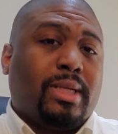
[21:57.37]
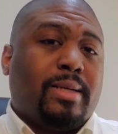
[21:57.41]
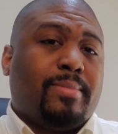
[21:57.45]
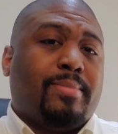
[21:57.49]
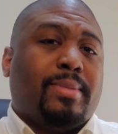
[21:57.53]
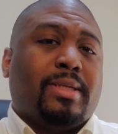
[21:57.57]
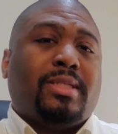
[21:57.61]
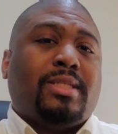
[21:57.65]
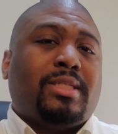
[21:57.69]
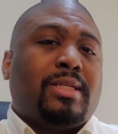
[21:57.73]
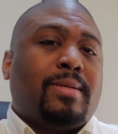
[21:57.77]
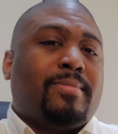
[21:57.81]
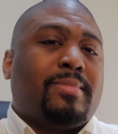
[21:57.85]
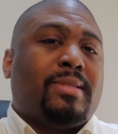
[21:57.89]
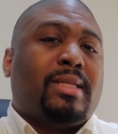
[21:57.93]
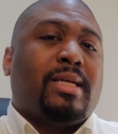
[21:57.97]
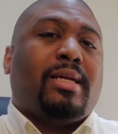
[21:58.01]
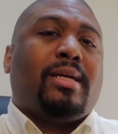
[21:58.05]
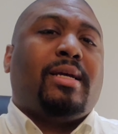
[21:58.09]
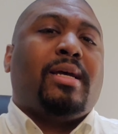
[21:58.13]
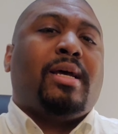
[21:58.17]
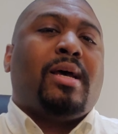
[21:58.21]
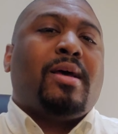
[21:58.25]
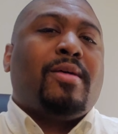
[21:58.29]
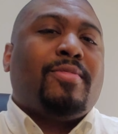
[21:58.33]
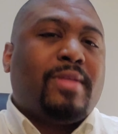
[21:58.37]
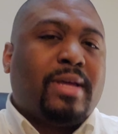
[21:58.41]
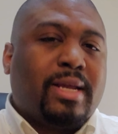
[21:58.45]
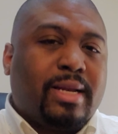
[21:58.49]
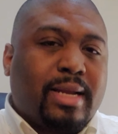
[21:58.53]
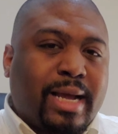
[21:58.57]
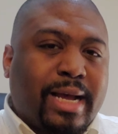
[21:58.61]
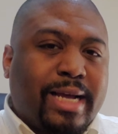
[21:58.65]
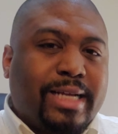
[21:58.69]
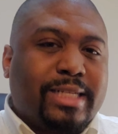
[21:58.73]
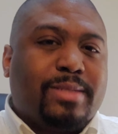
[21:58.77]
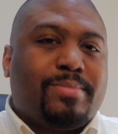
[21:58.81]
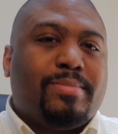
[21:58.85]
but something that
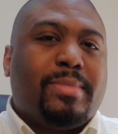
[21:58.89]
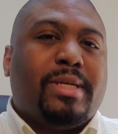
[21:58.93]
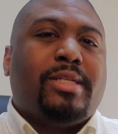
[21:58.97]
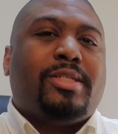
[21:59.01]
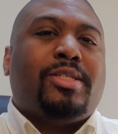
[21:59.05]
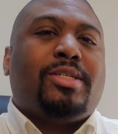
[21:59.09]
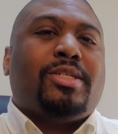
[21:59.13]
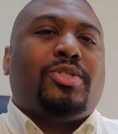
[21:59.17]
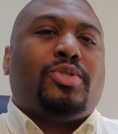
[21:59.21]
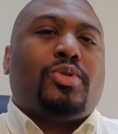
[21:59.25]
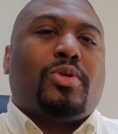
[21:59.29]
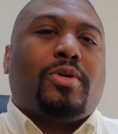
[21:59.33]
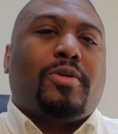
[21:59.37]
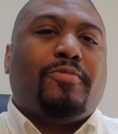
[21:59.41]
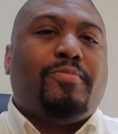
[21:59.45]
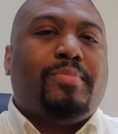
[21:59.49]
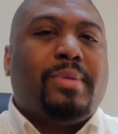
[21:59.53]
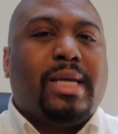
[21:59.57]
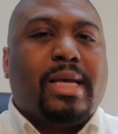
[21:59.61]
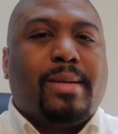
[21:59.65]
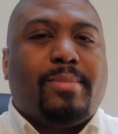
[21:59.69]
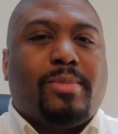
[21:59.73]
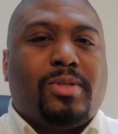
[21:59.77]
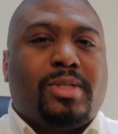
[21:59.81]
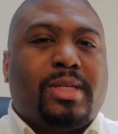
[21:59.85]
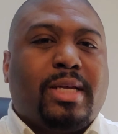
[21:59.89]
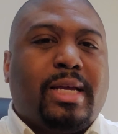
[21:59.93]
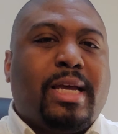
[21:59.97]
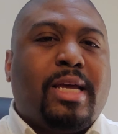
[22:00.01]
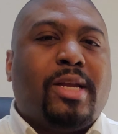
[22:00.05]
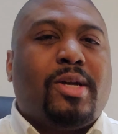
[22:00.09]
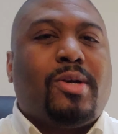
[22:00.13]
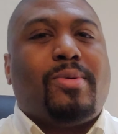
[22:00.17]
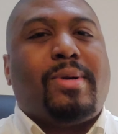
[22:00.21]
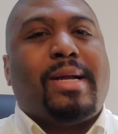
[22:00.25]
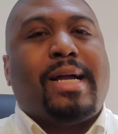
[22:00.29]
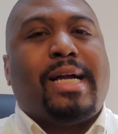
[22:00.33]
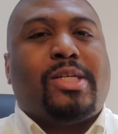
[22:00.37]
has me to sort of be able to
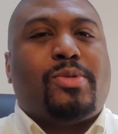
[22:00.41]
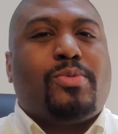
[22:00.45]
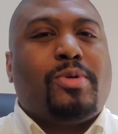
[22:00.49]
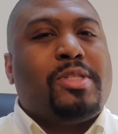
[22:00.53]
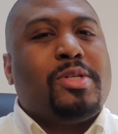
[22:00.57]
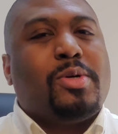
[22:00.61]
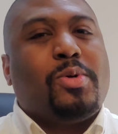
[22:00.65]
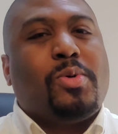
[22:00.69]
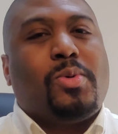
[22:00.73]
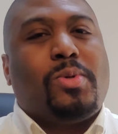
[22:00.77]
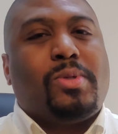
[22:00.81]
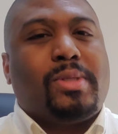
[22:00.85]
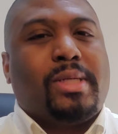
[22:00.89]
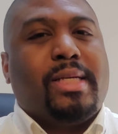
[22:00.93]
interact with Old